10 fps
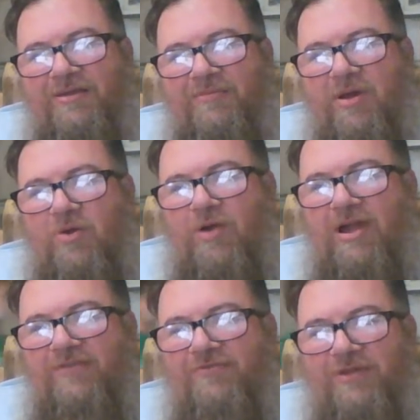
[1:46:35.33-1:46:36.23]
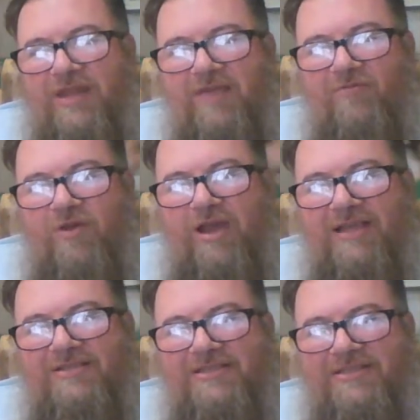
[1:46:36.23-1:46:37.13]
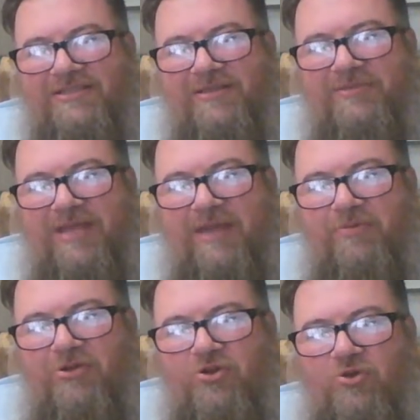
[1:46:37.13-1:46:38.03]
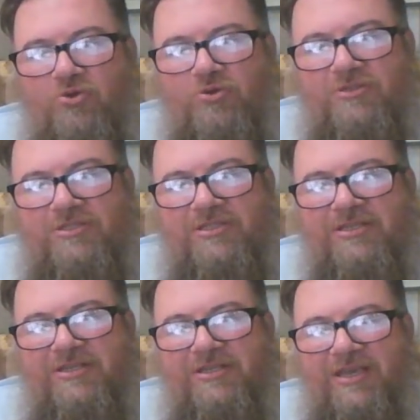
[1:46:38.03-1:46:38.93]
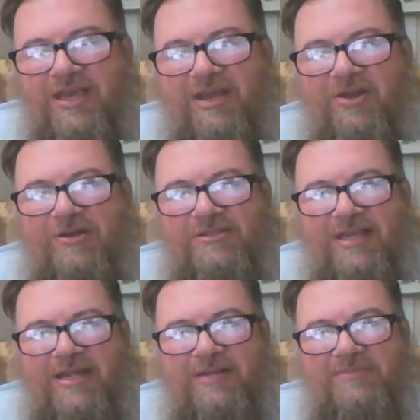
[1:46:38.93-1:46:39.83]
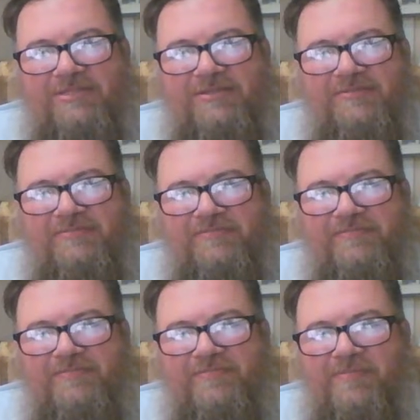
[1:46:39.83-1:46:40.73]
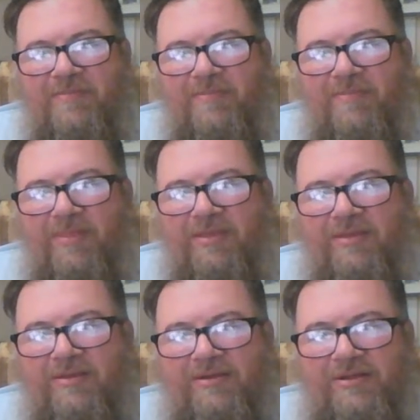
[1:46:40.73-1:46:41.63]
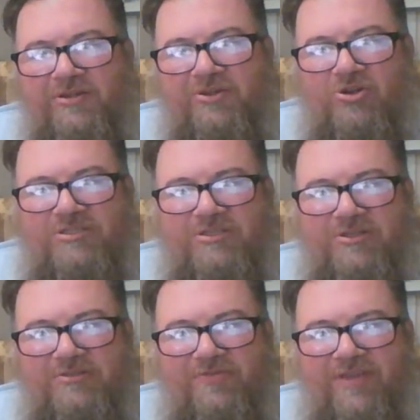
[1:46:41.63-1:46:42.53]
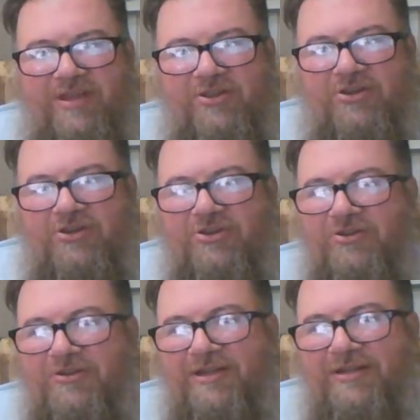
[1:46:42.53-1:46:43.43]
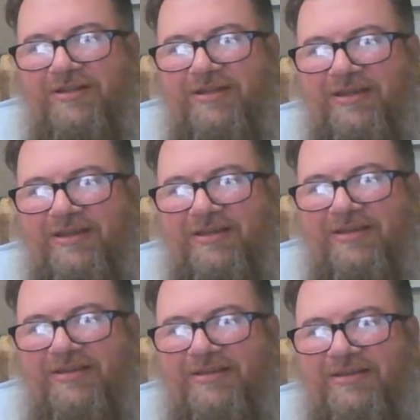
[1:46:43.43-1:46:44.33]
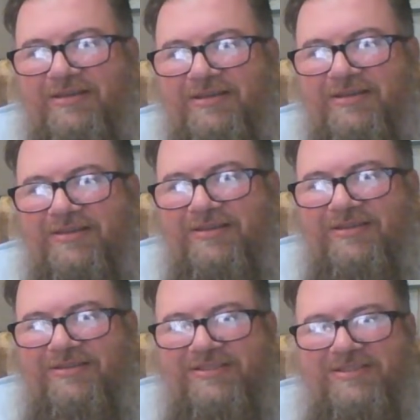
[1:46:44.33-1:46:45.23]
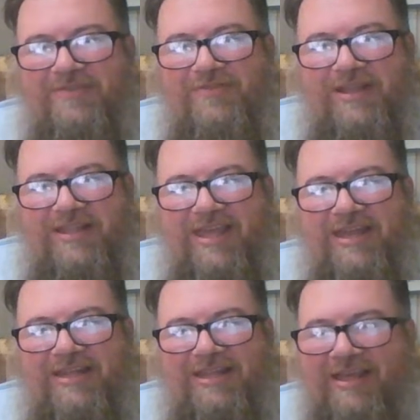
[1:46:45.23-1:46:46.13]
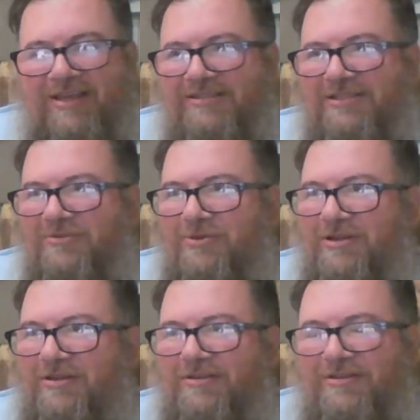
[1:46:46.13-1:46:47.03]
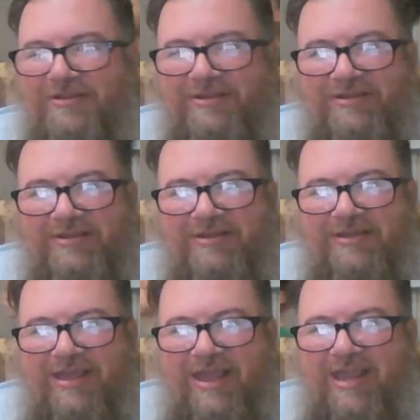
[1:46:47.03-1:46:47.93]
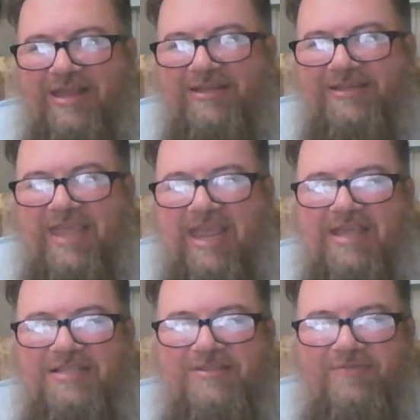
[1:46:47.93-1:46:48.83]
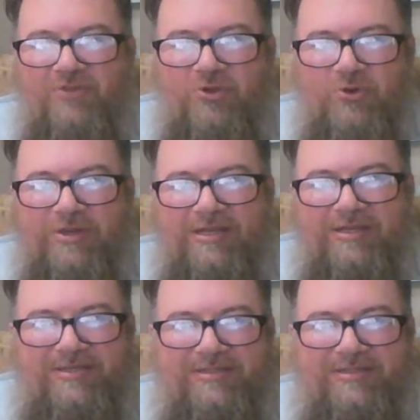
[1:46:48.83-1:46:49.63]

My wife would have rice and some type of noodles at all times. Of course, there's vinegar and stuff like that in the house as well, and cans of tuna.